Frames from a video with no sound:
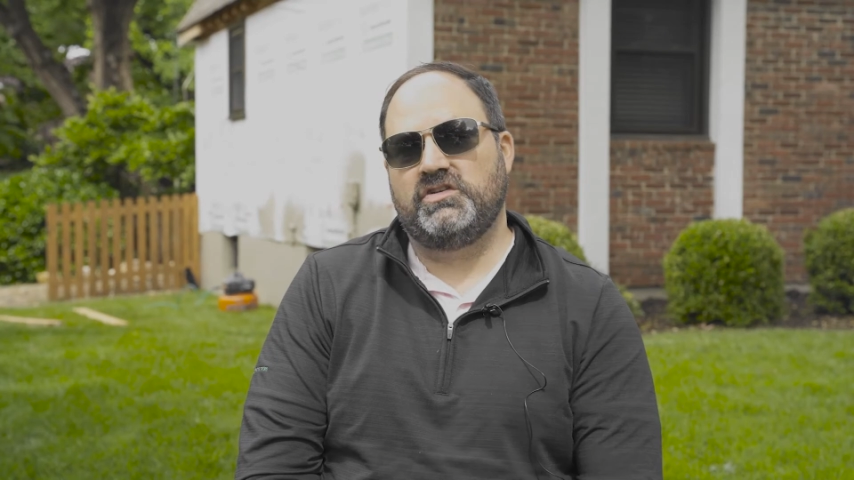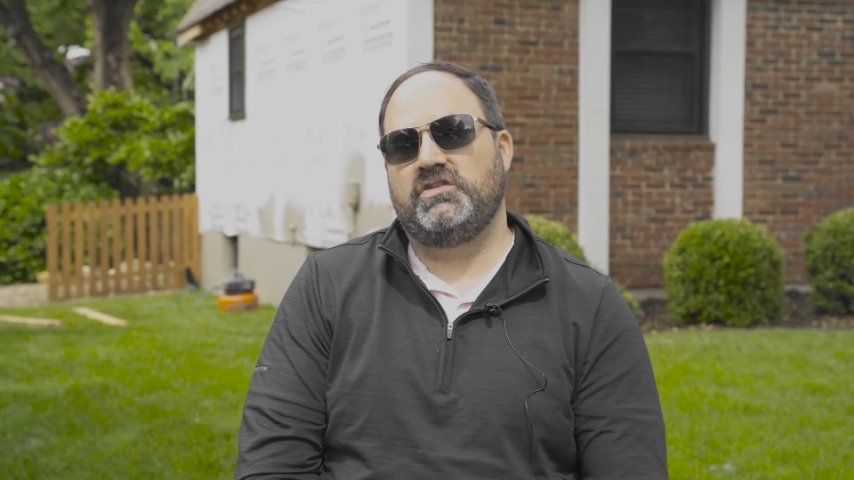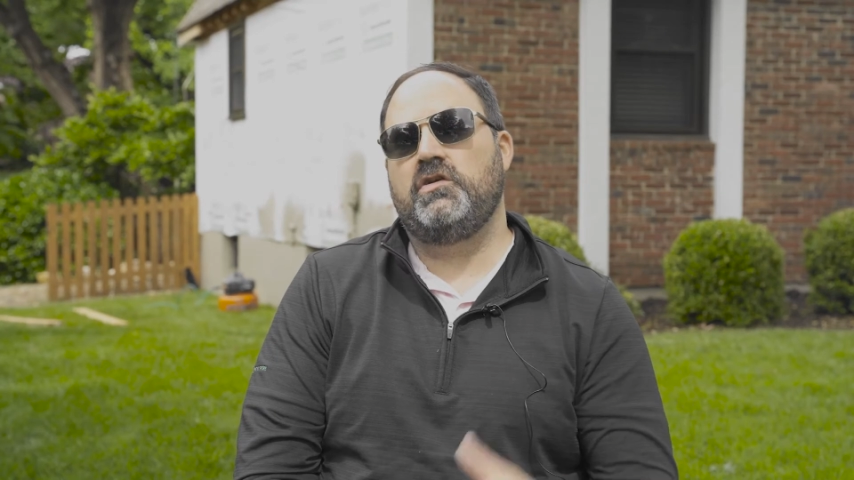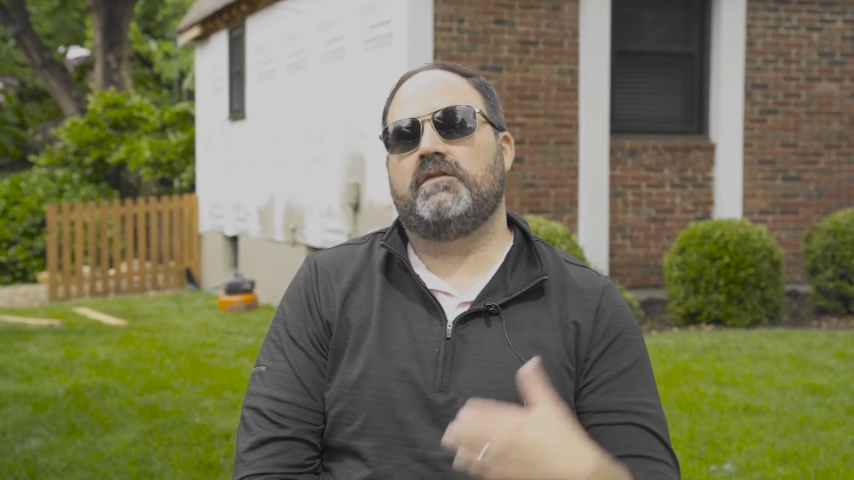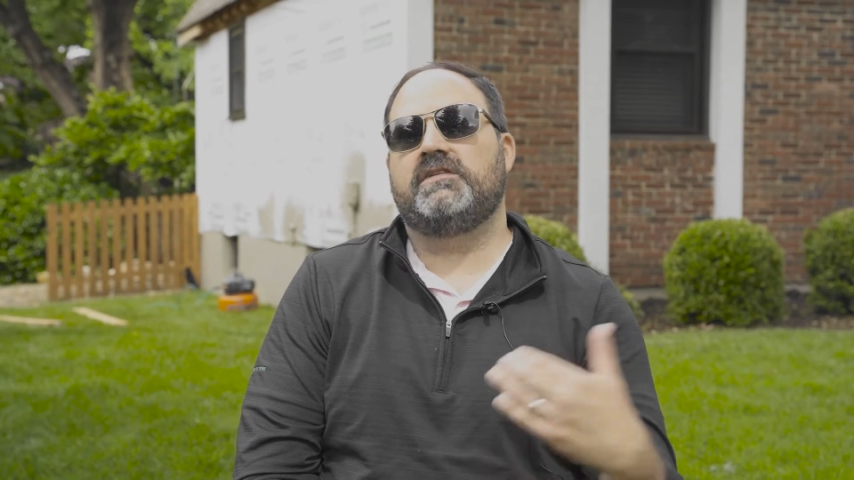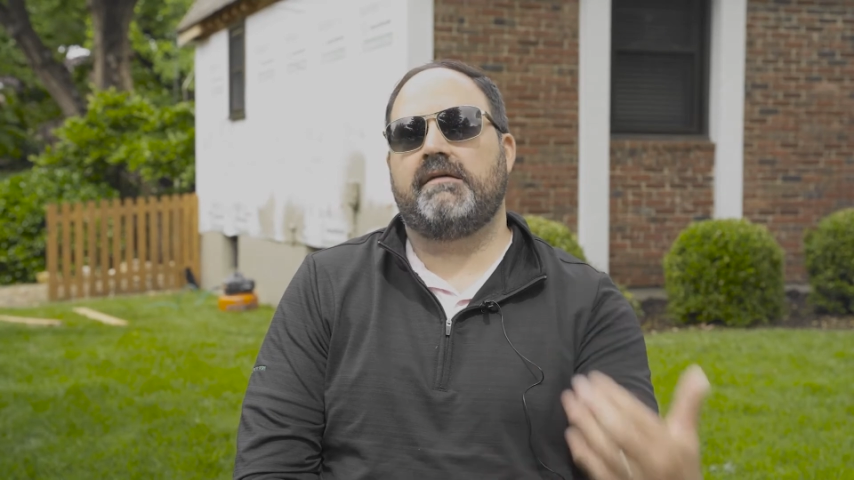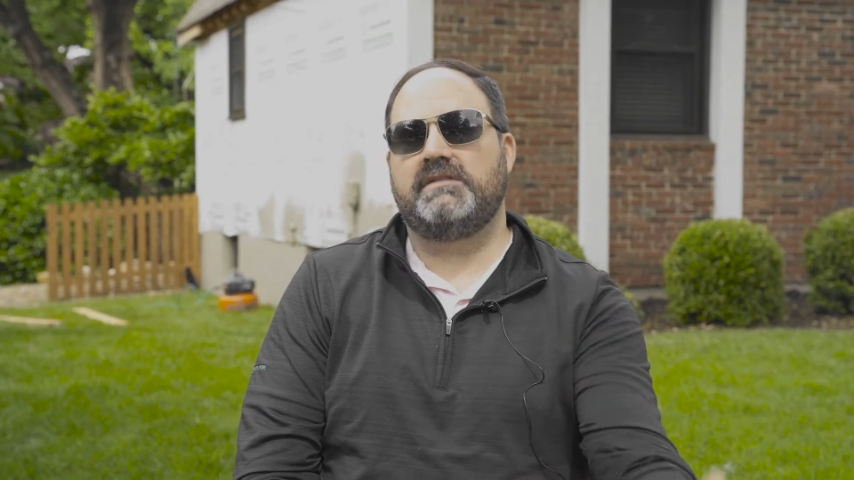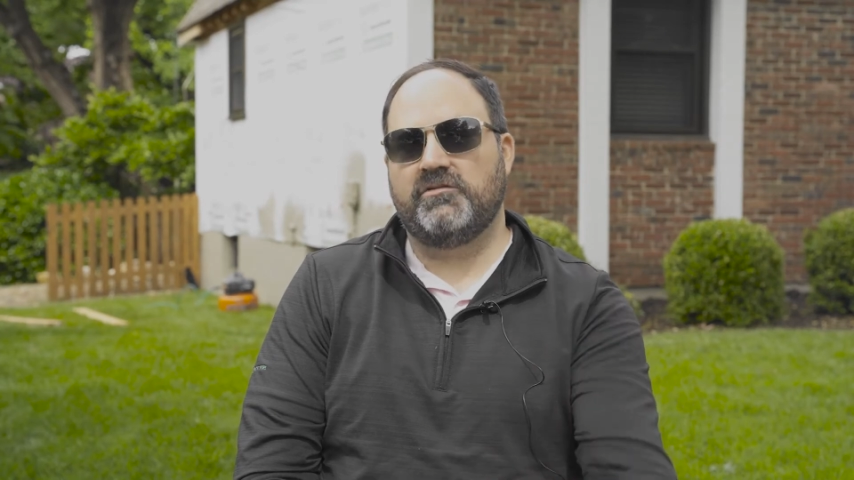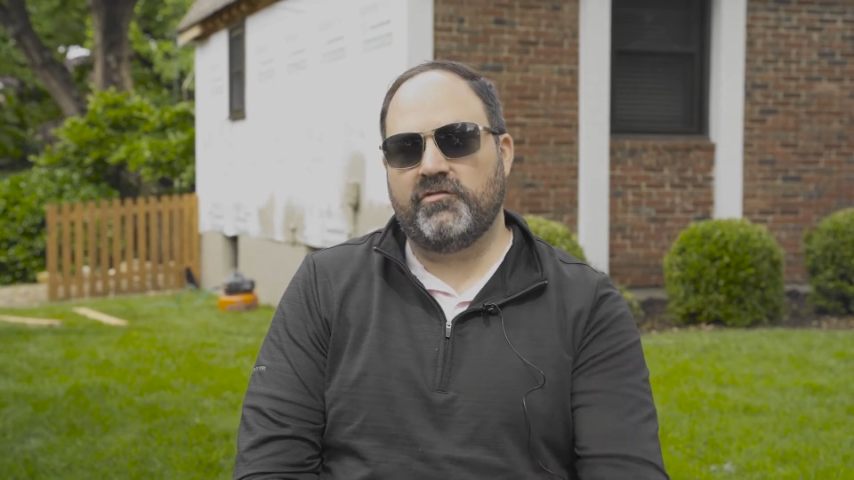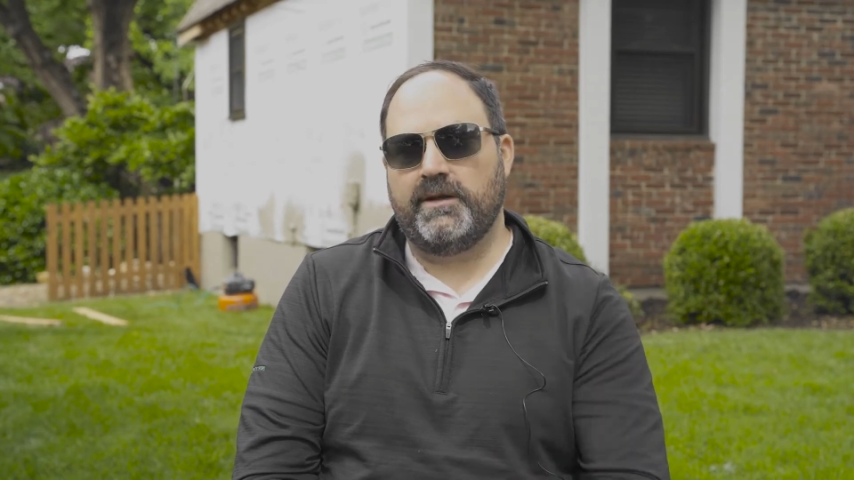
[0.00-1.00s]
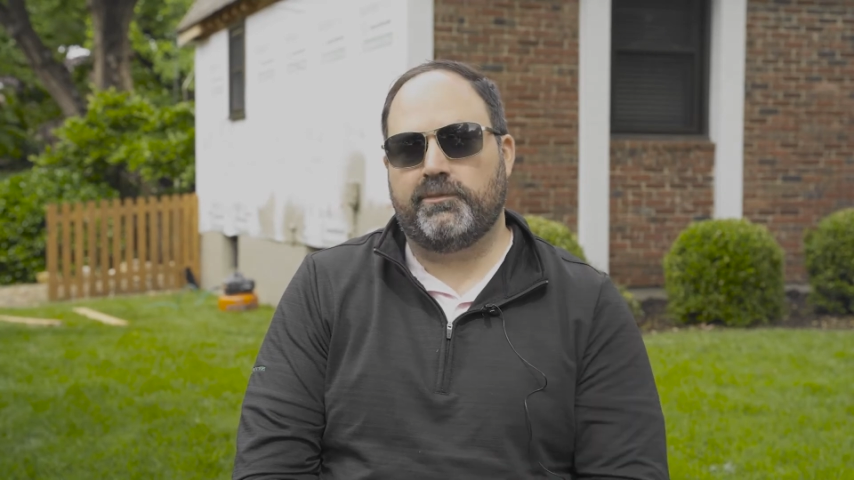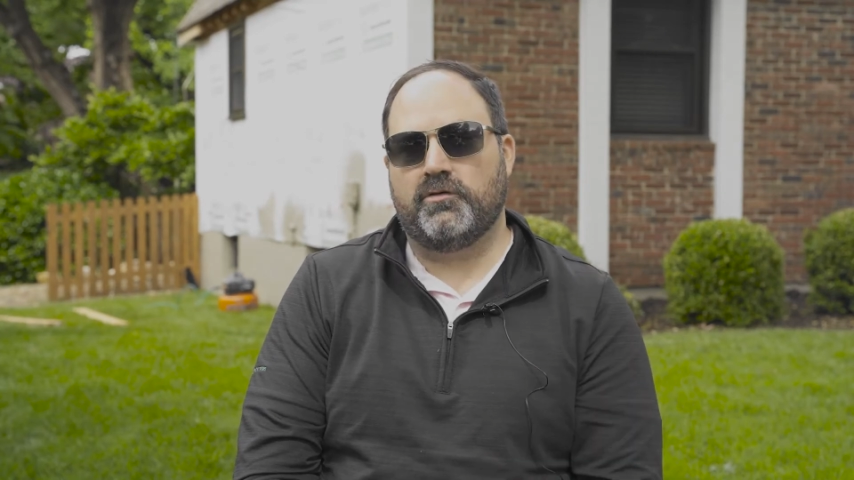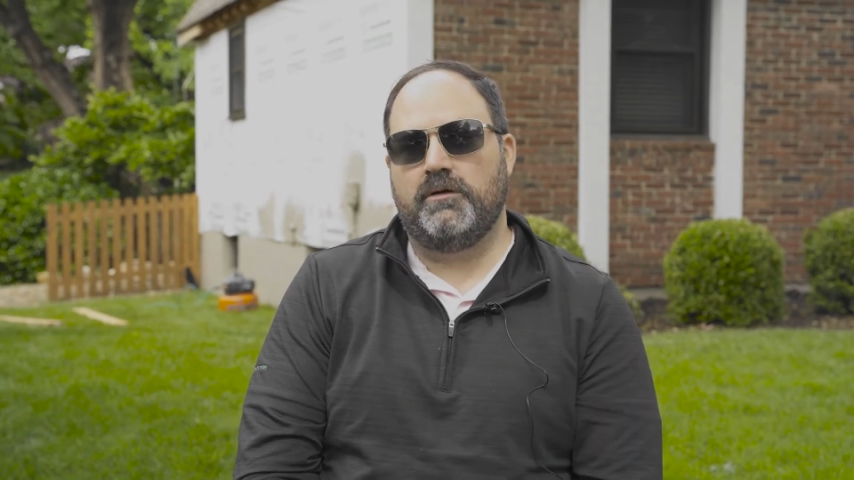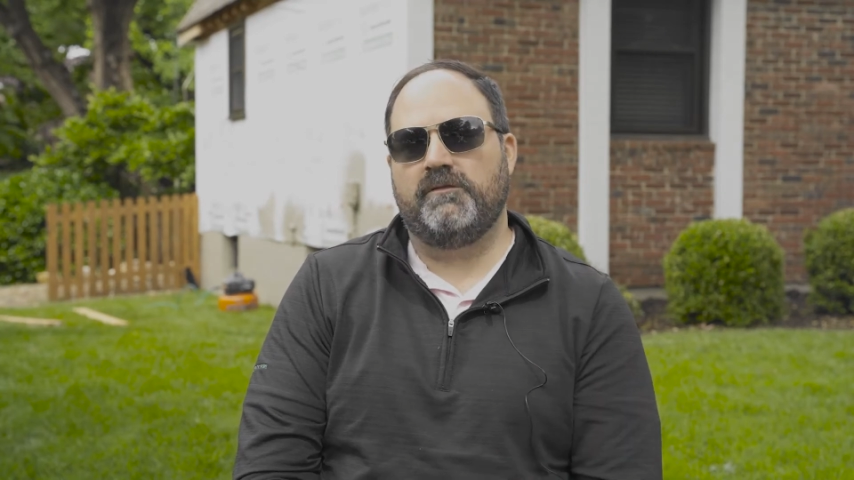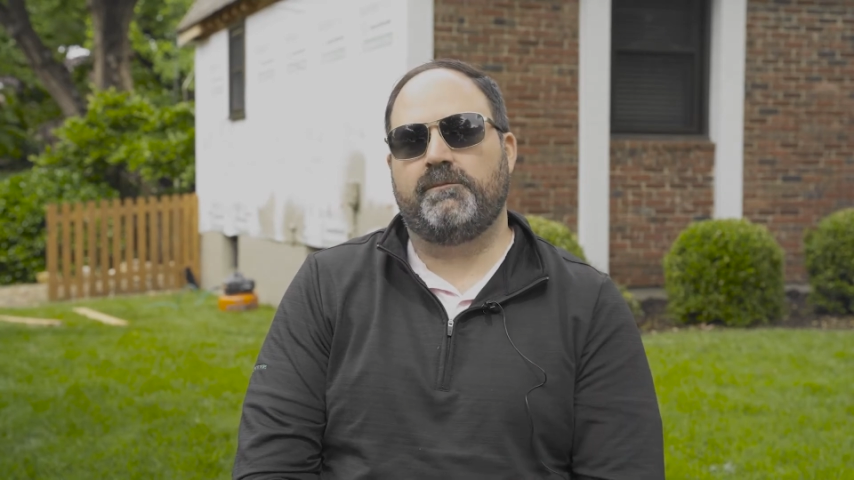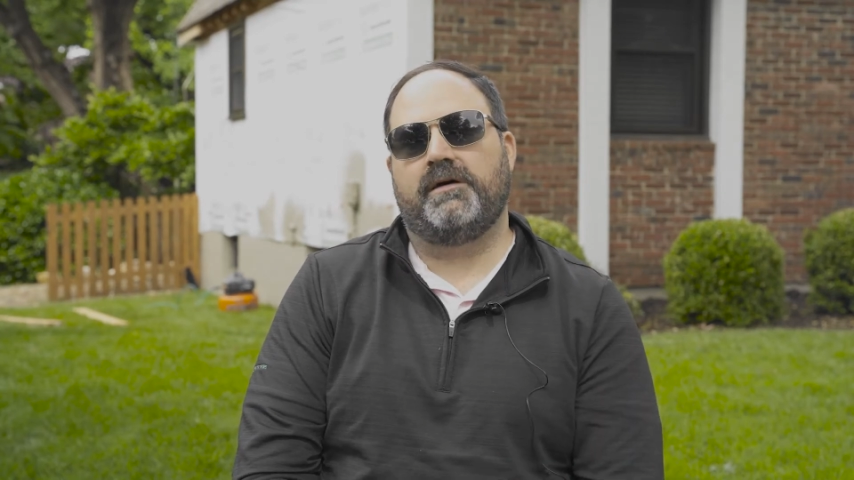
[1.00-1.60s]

You do have to get everything reapproved,